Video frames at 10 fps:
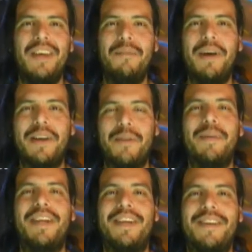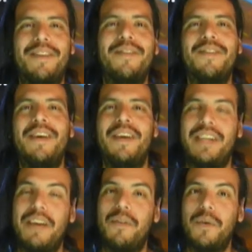In micromedia news,
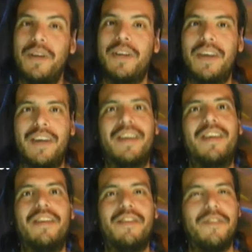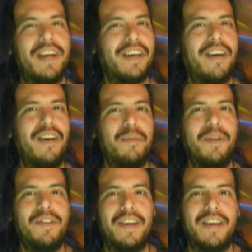David Wilcock of Divine
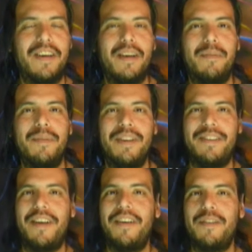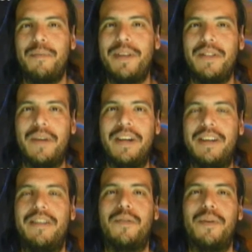Cosmos dot com has also been
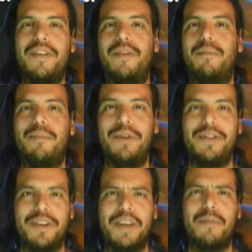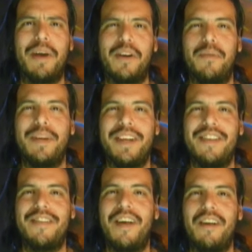threatened in this recent push against micromedia
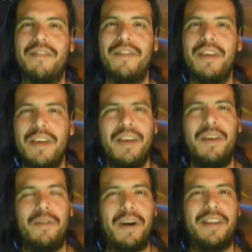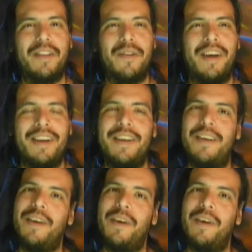itself. Why the threat?